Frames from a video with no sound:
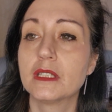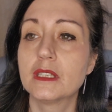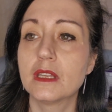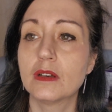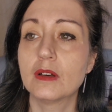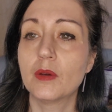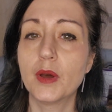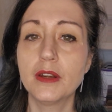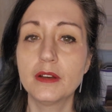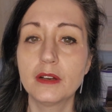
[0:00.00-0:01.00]
So I
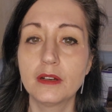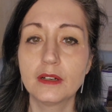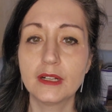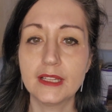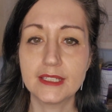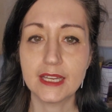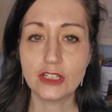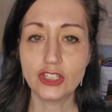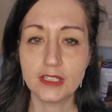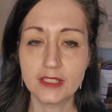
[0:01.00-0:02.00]
wonder, is
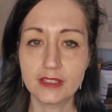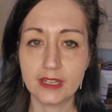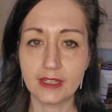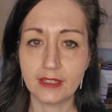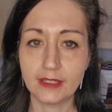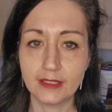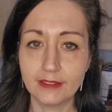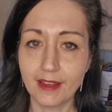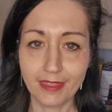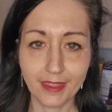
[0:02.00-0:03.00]
that just a